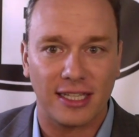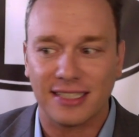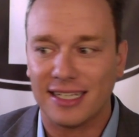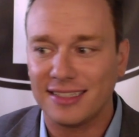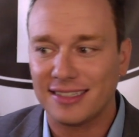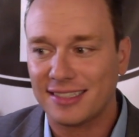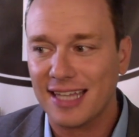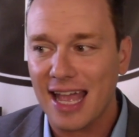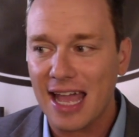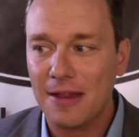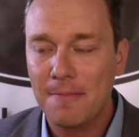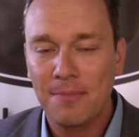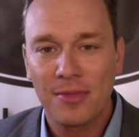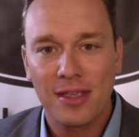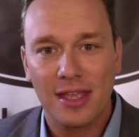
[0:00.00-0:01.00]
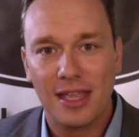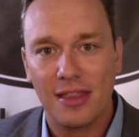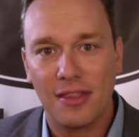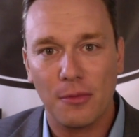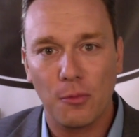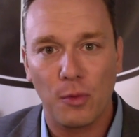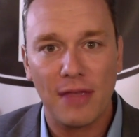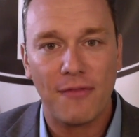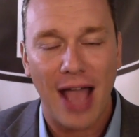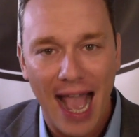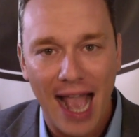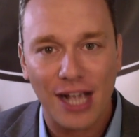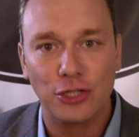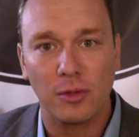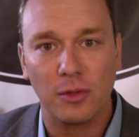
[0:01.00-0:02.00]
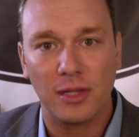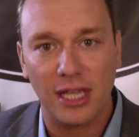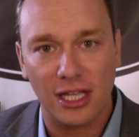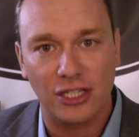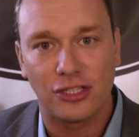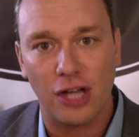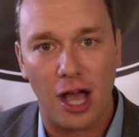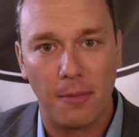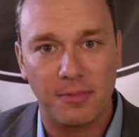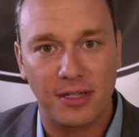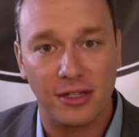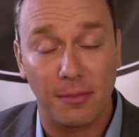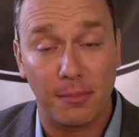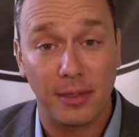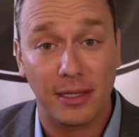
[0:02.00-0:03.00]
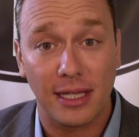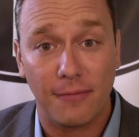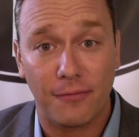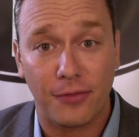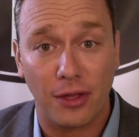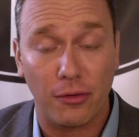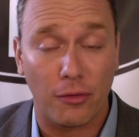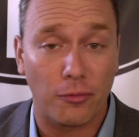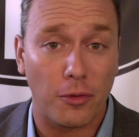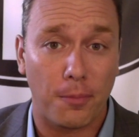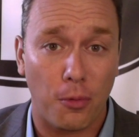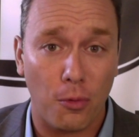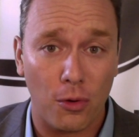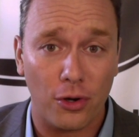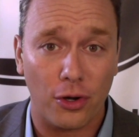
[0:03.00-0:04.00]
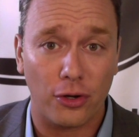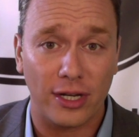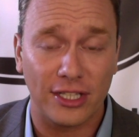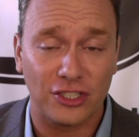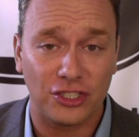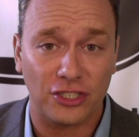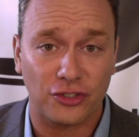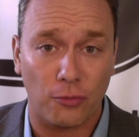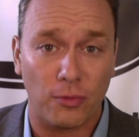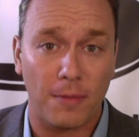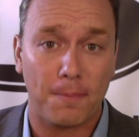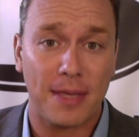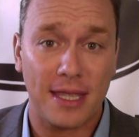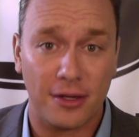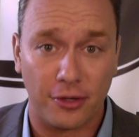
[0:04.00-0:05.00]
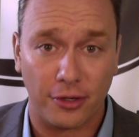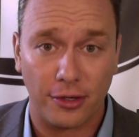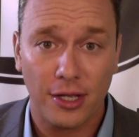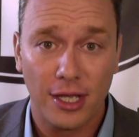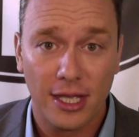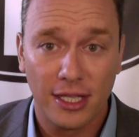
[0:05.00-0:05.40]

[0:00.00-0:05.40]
Instead, we've actually adopted a belief that a reporter is just a repeater.